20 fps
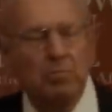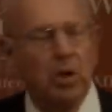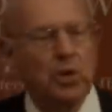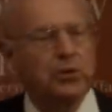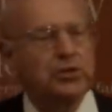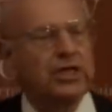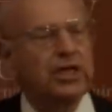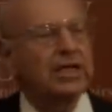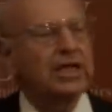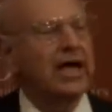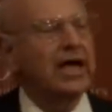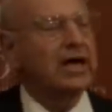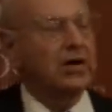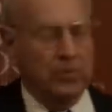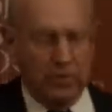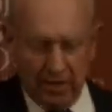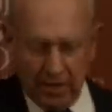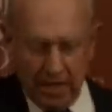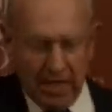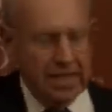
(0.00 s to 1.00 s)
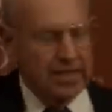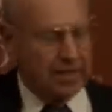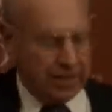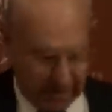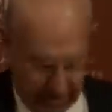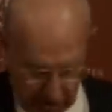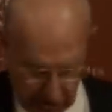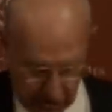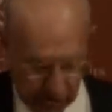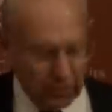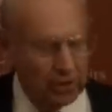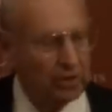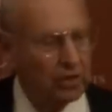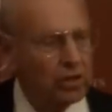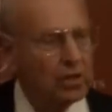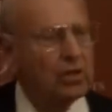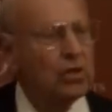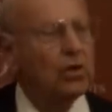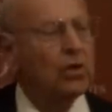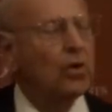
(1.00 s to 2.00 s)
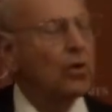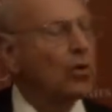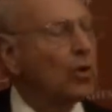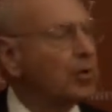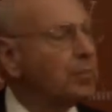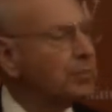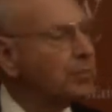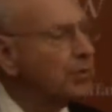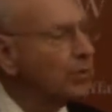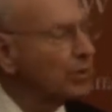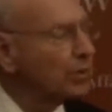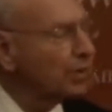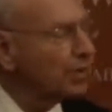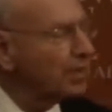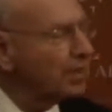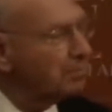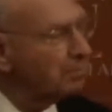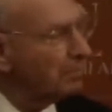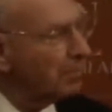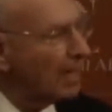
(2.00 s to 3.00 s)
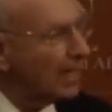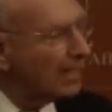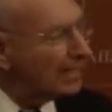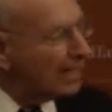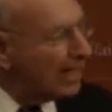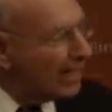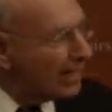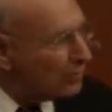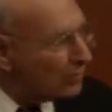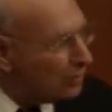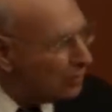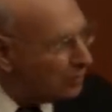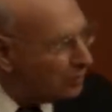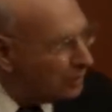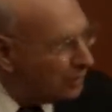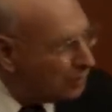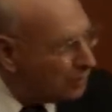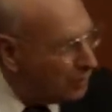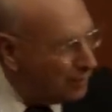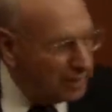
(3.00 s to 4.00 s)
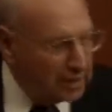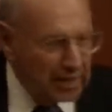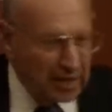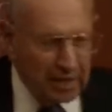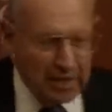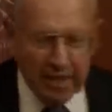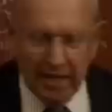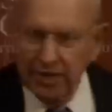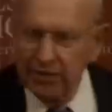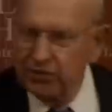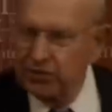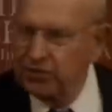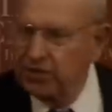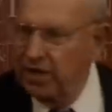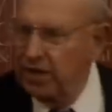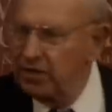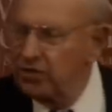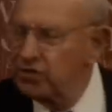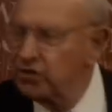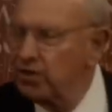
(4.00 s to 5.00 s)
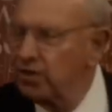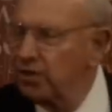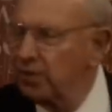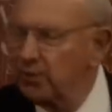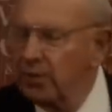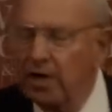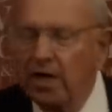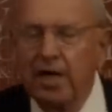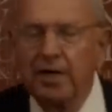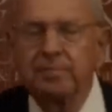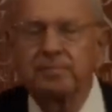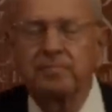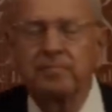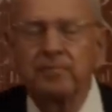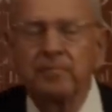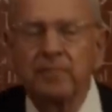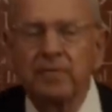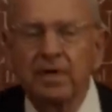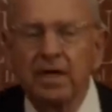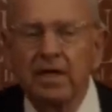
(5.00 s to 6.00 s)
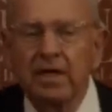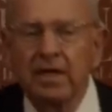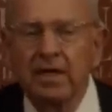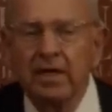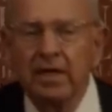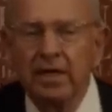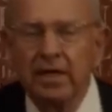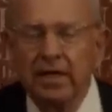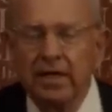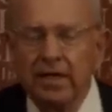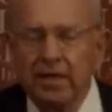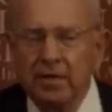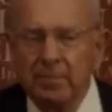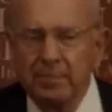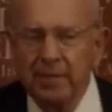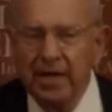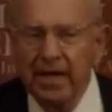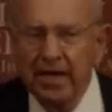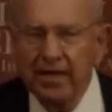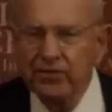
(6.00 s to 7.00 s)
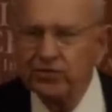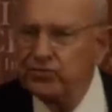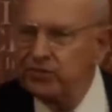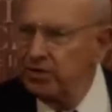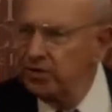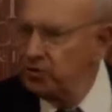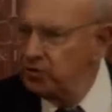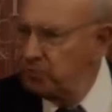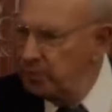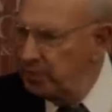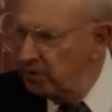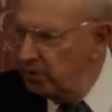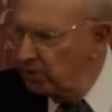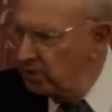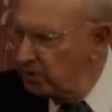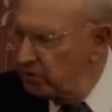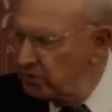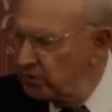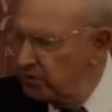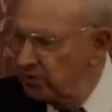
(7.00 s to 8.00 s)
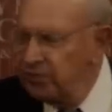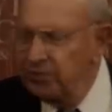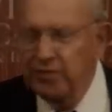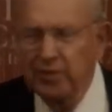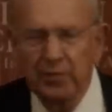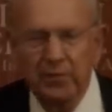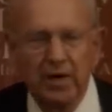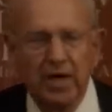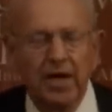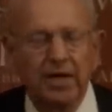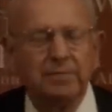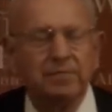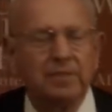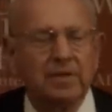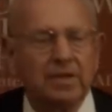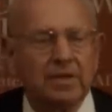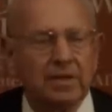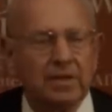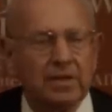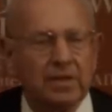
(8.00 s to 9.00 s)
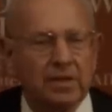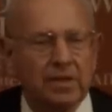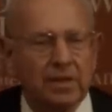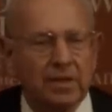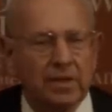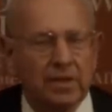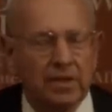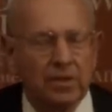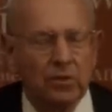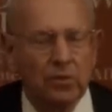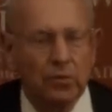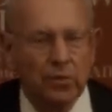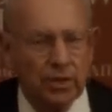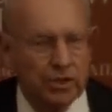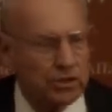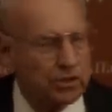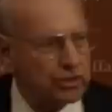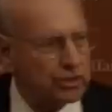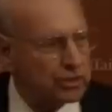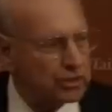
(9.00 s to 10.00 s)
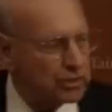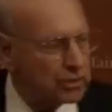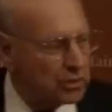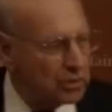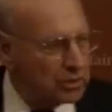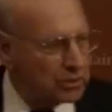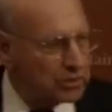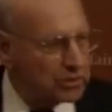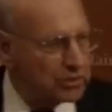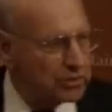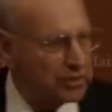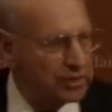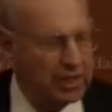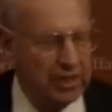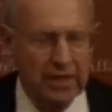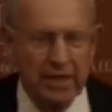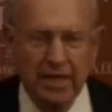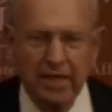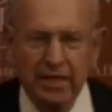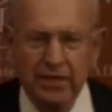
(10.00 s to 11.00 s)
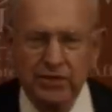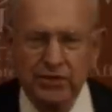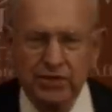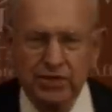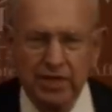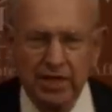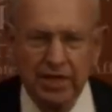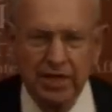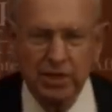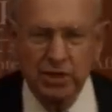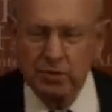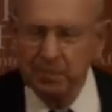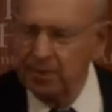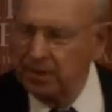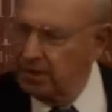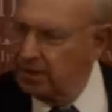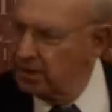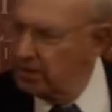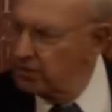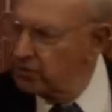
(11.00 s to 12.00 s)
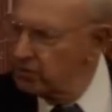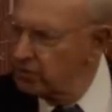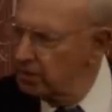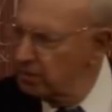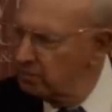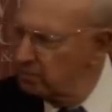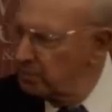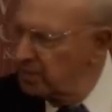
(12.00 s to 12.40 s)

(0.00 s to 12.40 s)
multilateral context or purely bilateral between the United States and Iran. In the past, it appeared as if Iran wished to talk to the United States because it